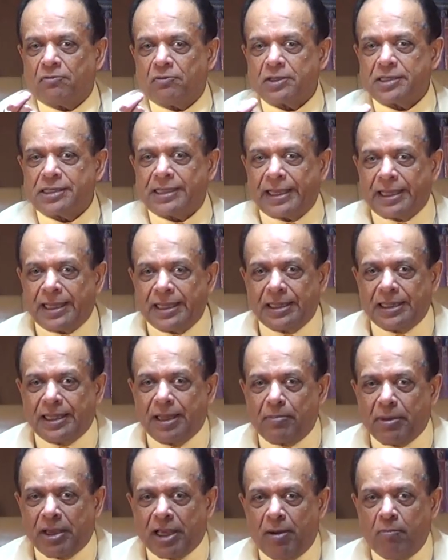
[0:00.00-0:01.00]
of a second
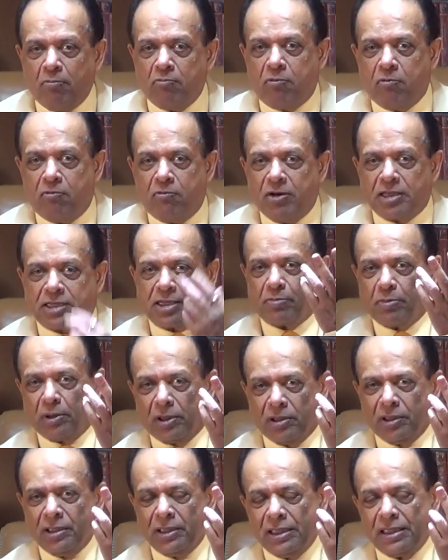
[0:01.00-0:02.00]
they become
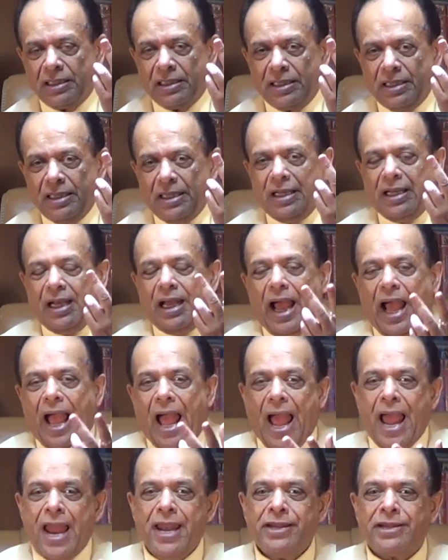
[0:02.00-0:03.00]
visible,
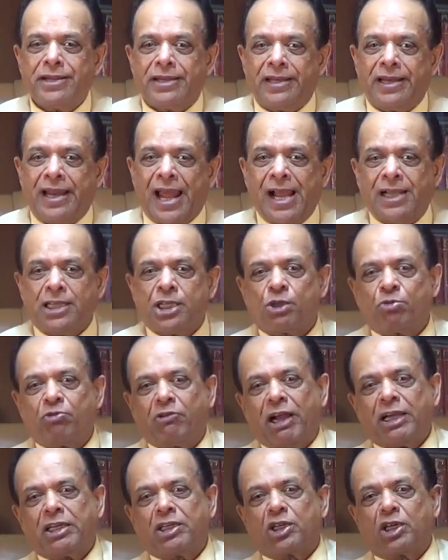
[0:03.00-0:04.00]
and next
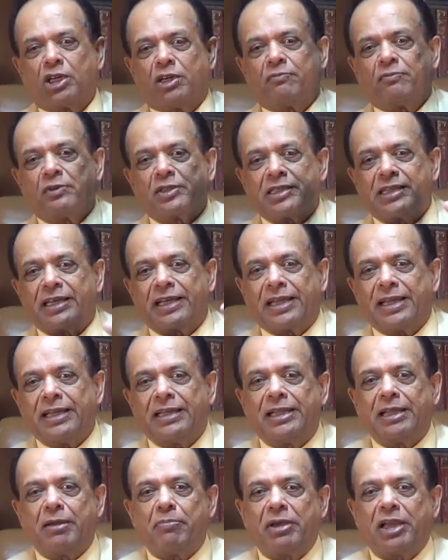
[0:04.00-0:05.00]
fraction of a
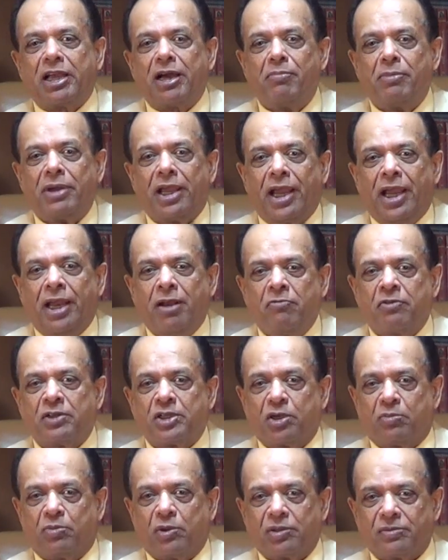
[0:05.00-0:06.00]
second they become
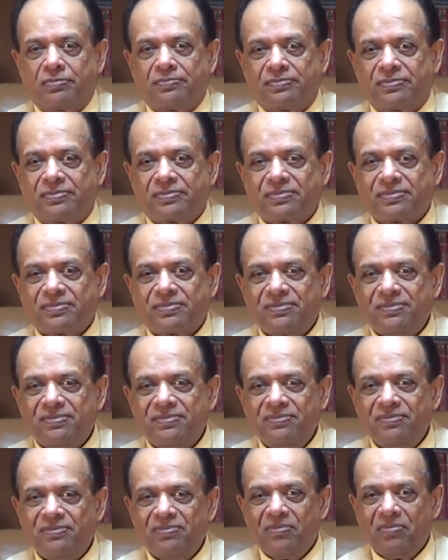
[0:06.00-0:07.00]
invisible.
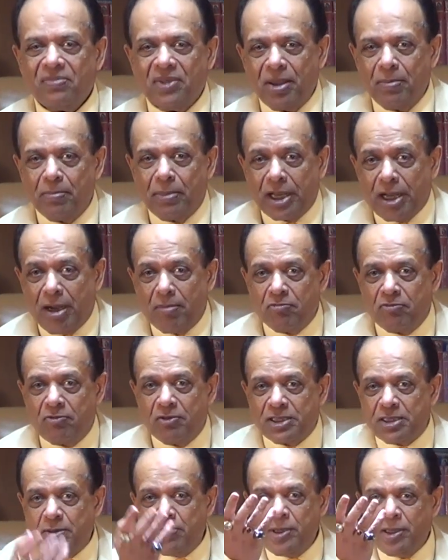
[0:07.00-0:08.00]
Become
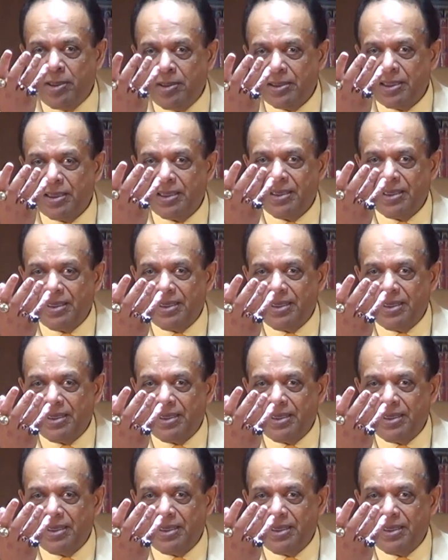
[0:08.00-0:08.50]
visible,